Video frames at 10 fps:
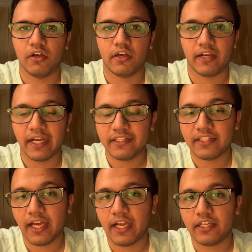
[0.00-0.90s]
read
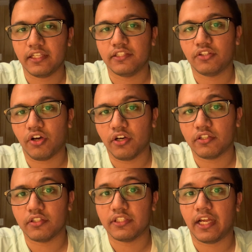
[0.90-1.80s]
that, he thought
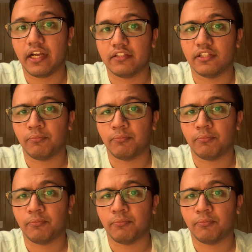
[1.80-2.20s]
that the